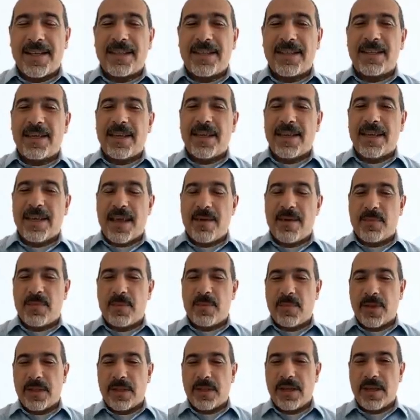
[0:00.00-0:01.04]
key
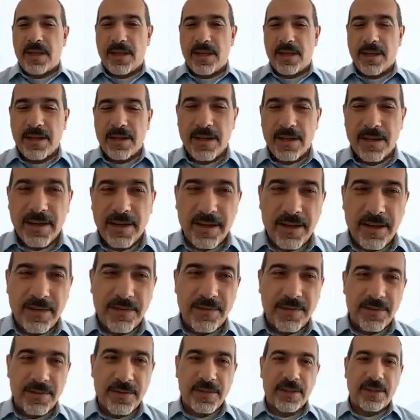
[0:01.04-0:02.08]
capability
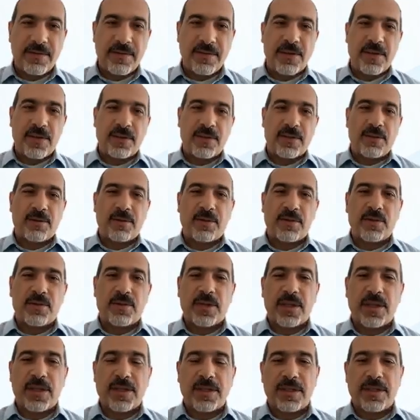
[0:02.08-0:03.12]
of delivering zero
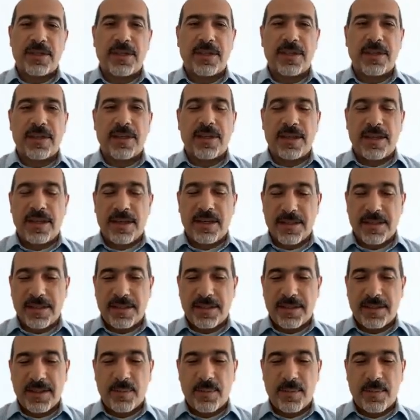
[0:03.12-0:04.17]
trust
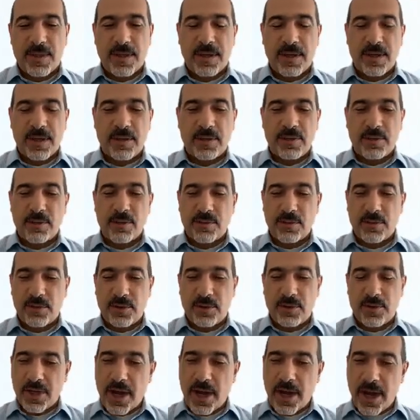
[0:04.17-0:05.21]
is ability to
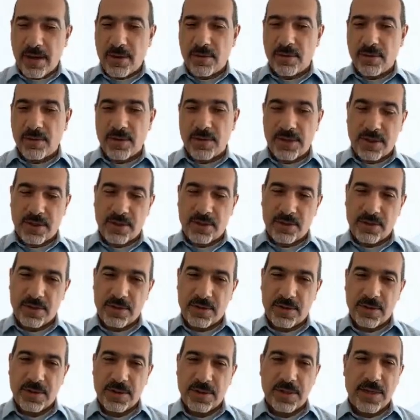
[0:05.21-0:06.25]
shadow
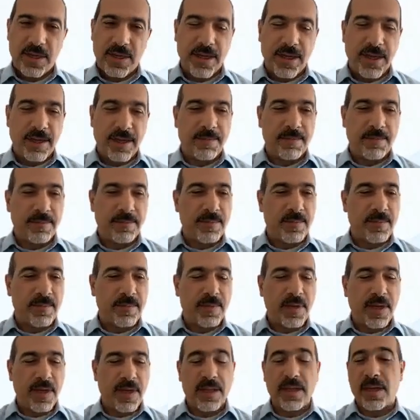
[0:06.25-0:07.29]
sessions
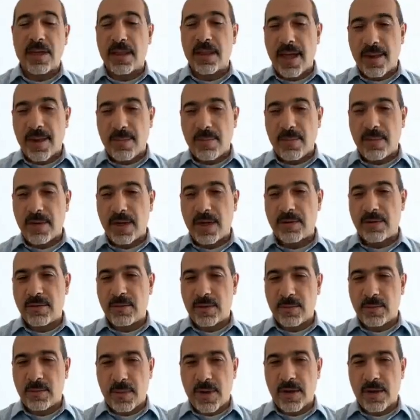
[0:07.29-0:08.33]
and collaborate
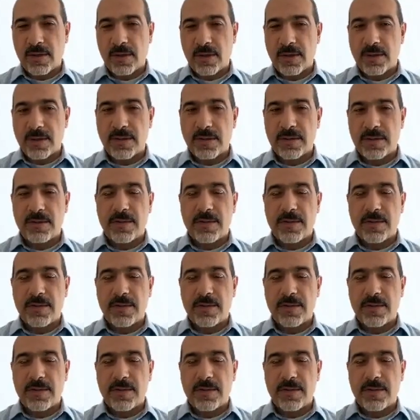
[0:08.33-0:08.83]
with partners.